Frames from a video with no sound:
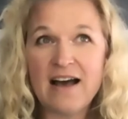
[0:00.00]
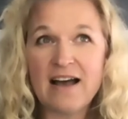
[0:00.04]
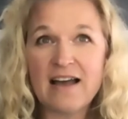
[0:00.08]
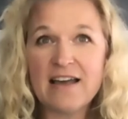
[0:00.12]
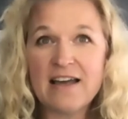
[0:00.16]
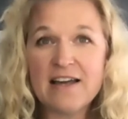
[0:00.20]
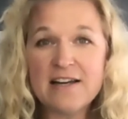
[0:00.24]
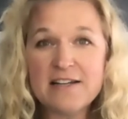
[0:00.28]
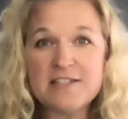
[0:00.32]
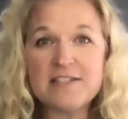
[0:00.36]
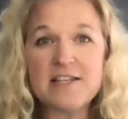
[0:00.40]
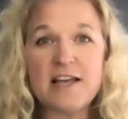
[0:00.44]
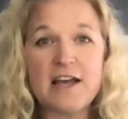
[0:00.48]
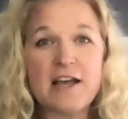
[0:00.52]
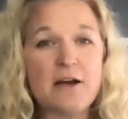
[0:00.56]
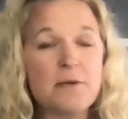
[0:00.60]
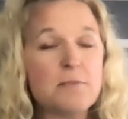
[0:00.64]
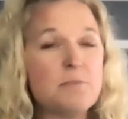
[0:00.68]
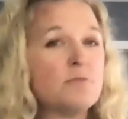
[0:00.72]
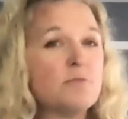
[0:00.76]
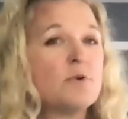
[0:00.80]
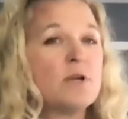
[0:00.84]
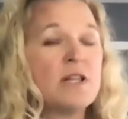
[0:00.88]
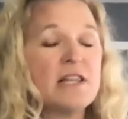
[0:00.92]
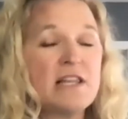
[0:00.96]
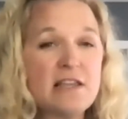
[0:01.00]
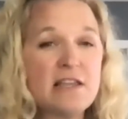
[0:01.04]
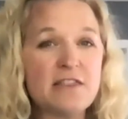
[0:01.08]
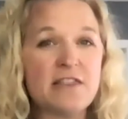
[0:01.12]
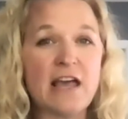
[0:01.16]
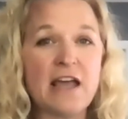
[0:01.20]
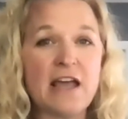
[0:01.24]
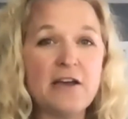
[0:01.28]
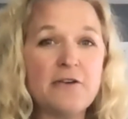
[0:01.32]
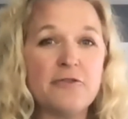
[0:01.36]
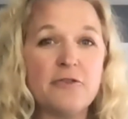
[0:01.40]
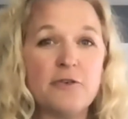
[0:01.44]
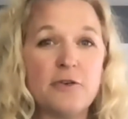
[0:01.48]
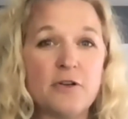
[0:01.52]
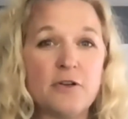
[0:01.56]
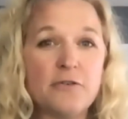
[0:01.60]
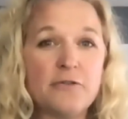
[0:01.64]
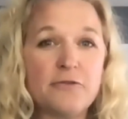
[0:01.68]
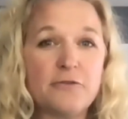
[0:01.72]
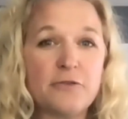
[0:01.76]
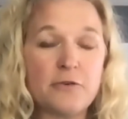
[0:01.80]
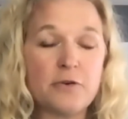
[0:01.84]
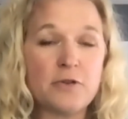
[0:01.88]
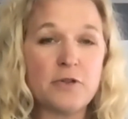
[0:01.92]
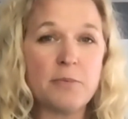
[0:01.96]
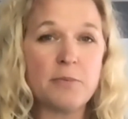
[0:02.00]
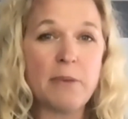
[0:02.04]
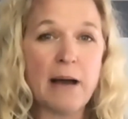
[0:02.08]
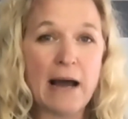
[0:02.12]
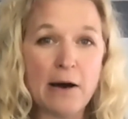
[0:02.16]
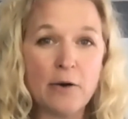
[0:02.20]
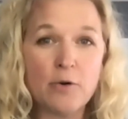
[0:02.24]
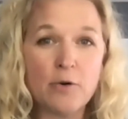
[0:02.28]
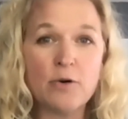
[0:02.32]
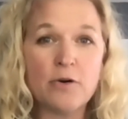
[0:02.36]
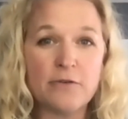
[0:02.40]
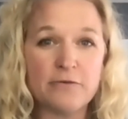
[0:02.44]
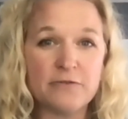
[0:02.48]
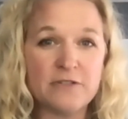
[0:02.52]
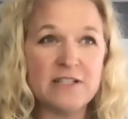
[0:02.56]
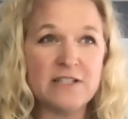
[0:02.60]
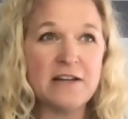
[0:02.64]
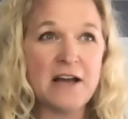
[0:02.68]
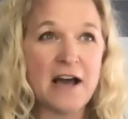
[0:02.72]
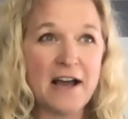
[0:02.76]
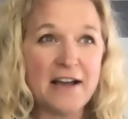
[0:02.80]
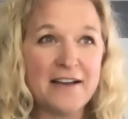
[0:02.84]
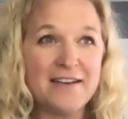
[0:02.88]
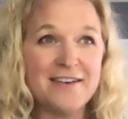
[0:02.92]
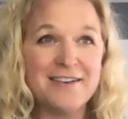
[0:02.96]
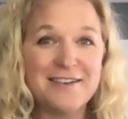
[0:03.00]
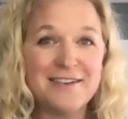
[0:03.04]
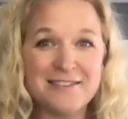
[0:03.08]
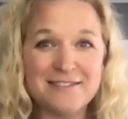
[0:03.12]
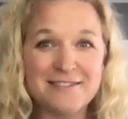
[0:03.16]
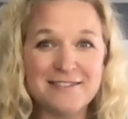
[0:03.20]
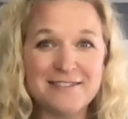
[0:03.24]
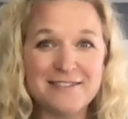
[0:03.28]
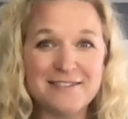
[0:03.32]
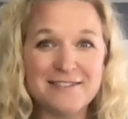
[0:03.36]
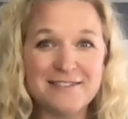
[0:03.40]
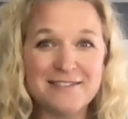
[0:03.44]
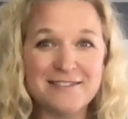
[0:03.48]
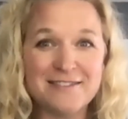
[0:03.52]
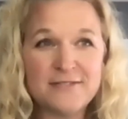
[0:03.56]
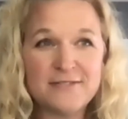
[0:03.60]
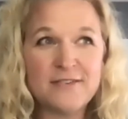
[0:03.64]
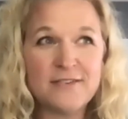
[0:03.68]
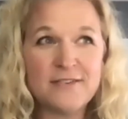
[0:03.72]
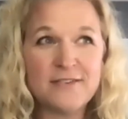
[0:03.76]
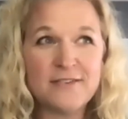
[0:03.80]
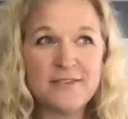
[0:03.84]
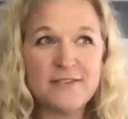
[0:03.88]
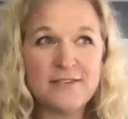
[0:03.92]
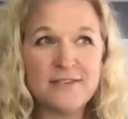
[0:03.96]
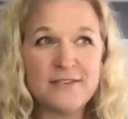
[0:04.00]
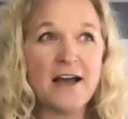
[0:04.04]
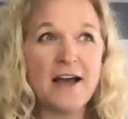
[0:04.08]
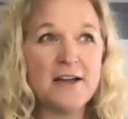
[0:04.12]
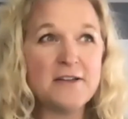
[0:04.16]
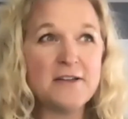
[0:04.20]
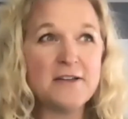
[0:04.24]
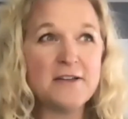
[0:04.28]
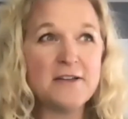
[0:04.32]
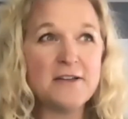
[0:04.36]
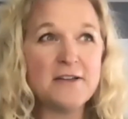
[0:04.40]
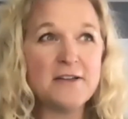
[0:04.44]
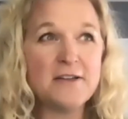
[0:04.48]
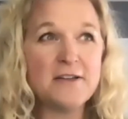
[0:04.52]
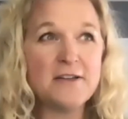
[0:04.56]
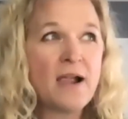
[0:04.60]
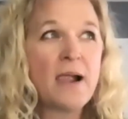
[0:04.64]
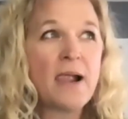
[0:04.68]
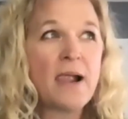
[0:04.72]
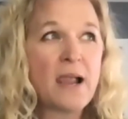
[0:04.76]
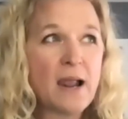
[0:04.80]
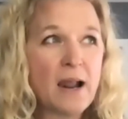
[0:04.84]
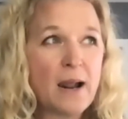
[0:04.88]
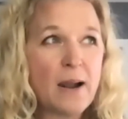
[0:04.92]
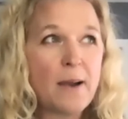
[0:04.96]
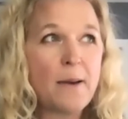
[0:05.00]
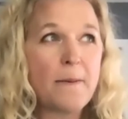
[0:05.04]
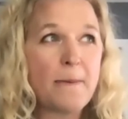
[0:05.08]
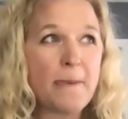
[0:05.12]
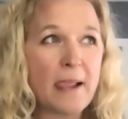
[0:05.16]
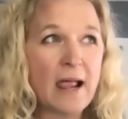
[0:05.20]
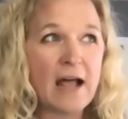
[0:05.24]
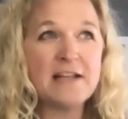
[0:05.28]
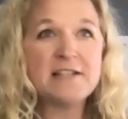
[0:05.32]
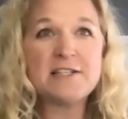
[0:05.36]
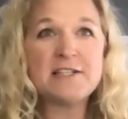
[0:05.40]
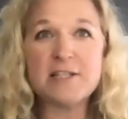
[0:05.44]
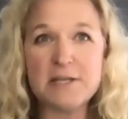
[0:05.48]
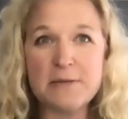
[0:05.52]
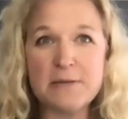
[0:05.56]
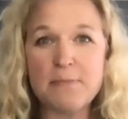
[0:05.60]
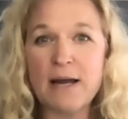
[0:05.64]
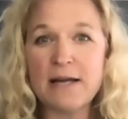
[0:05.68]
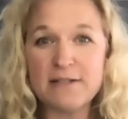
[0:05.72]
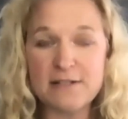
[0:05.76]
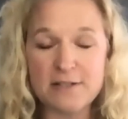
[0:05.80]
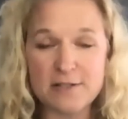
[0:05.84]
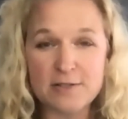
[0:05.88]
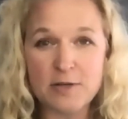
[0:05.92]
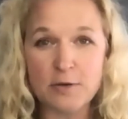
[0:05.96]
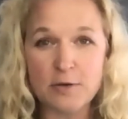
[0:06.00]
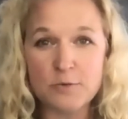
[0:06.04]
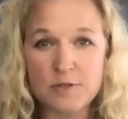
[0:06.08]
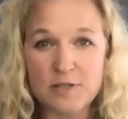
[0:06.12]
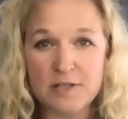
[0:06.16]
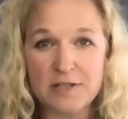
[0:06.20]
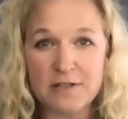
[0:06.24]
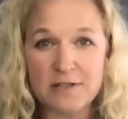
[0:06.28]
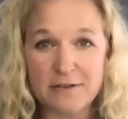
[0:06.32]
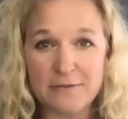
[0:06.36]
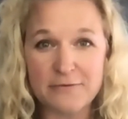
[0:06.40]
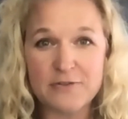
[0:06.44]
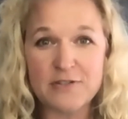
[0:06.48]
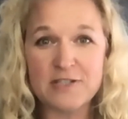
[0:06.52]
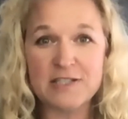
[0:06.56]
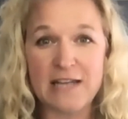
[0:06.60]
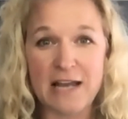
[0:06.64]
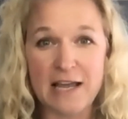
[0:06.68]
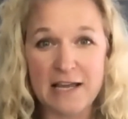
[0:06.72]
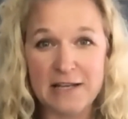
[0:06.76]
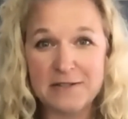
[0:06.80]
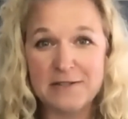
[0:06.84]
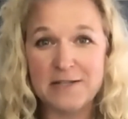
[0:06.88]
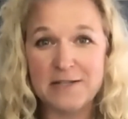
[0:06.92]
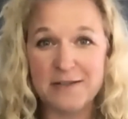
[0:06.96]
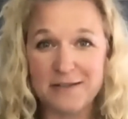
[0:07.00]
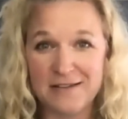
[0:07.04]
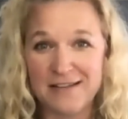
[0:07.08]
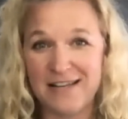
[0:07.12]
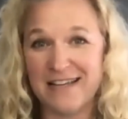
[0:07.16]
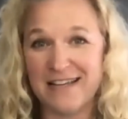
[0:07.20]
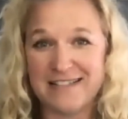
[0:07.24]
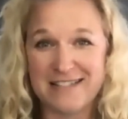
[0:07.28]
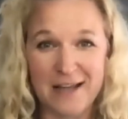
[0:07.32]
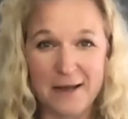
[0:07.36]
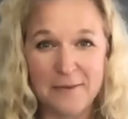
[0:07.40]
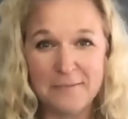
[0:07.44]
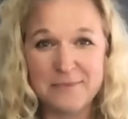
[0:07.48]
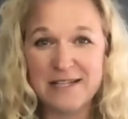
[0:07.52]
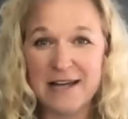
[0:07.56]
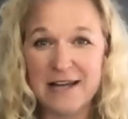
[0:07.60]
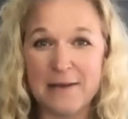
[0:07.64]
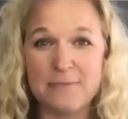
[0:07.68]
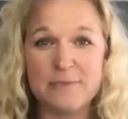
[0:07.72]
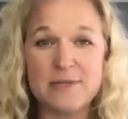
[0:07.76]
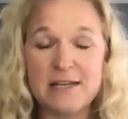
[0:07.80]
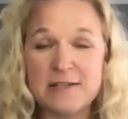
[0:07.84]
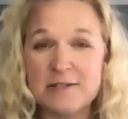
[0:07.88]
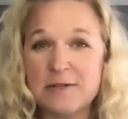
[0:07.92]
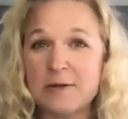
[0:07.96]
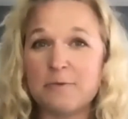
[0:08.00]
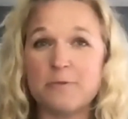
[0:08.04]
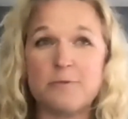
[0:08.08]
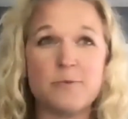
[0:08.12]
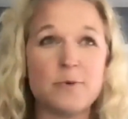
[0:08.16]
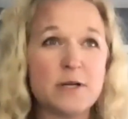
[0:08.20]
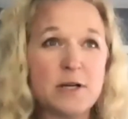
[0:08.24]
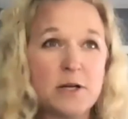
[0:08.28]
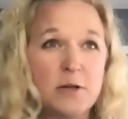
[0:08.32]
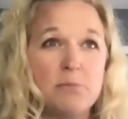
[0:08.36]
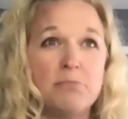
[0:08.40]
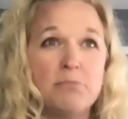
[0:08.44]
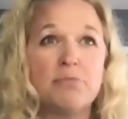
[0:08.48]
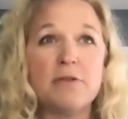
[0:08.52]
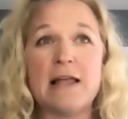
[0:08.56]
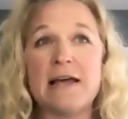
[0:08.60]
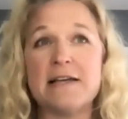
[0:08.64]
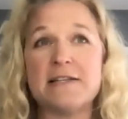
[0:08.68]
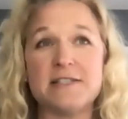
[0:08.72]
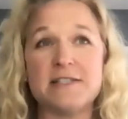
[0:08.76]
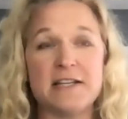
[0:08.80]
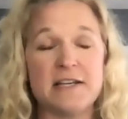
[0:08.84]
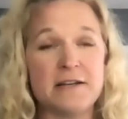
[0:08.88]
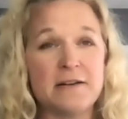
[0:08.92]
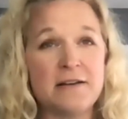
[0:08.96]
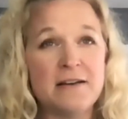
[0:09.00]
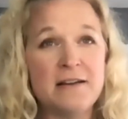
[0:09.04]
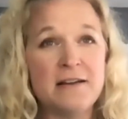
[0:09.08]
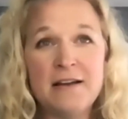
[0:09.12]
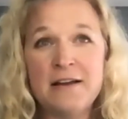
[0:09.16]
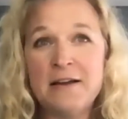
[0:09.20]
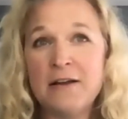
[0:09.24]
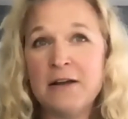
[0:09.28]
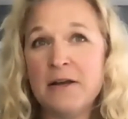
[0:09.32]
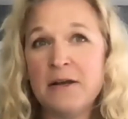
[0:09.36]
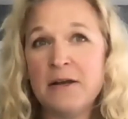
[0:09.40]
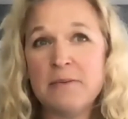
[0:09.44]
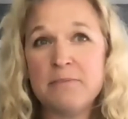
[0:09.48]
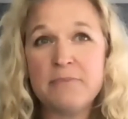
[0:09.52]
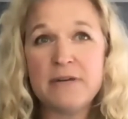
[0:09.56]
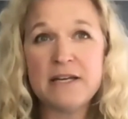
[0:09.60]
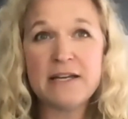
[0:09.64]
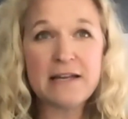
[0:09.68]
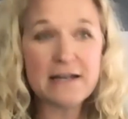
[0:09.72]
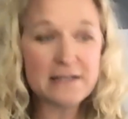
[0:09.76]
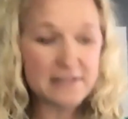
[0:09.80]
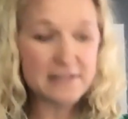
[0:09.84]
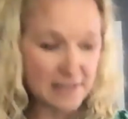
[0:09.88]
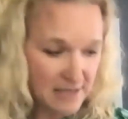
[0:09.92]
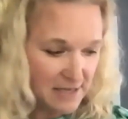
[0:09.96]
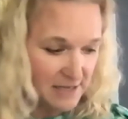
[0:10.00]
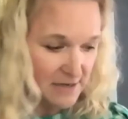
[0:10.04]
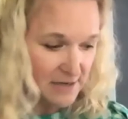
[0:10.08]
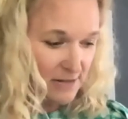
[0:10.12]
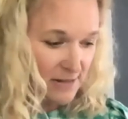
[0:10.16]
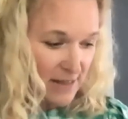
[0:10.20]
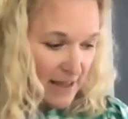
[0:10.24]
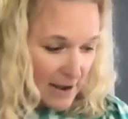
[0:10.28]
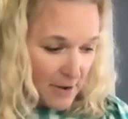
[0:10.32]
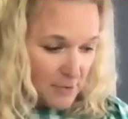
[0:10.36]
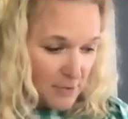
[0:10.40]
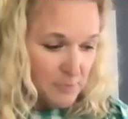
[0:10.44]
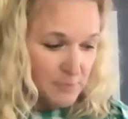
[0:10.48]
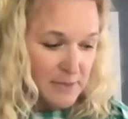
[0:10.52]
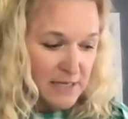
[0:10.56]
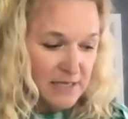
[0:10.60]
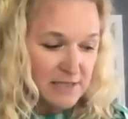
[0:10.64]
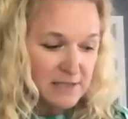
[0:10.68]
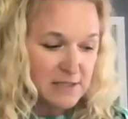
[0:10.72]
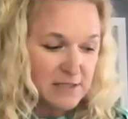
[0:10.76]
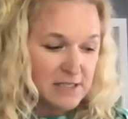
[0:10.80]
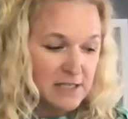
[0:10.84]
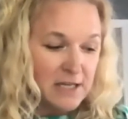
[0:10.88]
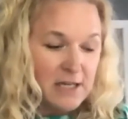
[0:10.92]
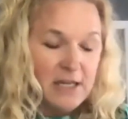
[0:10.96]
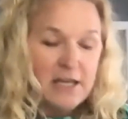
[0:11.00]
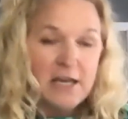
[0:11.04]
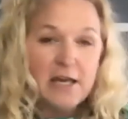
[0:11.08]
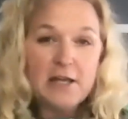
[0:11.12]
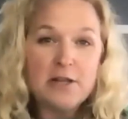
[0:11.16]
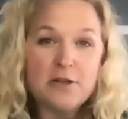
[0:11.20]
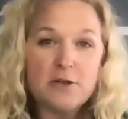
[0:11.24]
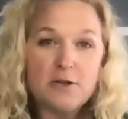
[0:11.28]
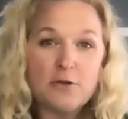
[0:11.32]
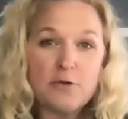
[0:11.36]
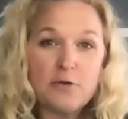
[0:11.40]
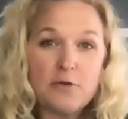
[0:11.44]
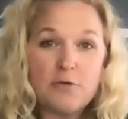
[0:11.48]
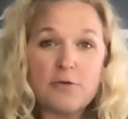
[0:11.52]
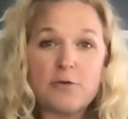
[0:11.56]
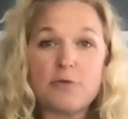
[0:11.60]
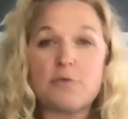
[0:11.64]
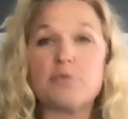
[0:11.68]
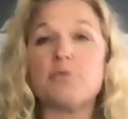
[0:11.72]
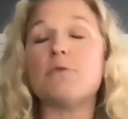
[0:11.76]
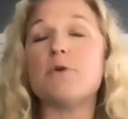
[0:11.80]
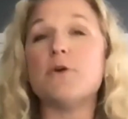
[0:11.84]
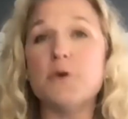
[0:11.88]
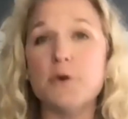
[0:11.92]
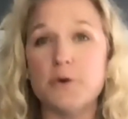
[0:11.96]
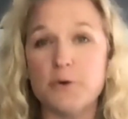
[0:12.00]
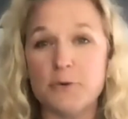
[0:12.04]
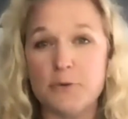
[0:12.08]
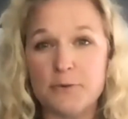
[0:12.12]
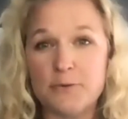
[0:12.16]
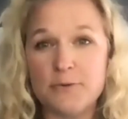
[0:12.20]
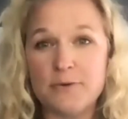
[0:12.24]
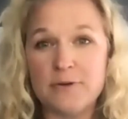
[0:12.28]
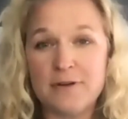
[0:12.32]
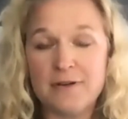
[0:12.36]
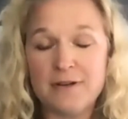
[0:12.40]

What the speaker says: I gotta say, I'm really thankful for the power of denial. Like I see my dissociative states sometimes as a real blessing, because it allowed me to get through.